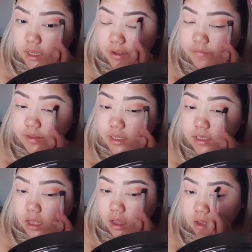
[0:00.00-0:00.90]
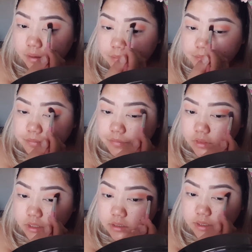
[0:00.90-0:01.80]
I feel like um,
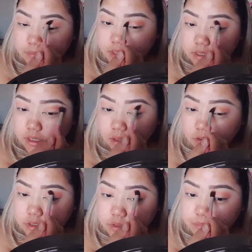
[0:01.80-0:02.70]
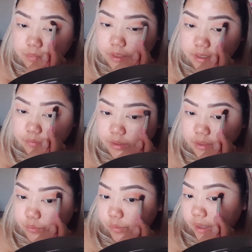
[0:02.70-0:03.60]
some of these colors blend
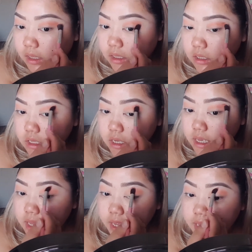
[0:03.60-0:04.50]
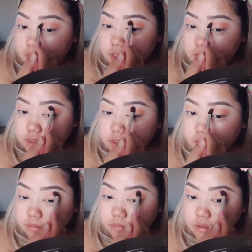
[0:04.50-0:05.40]
really well and
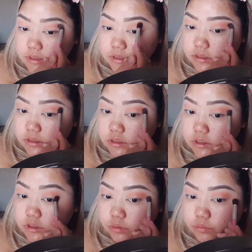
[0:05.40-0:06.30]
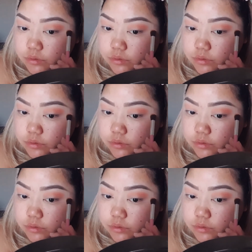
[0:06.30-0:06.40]
some just don't.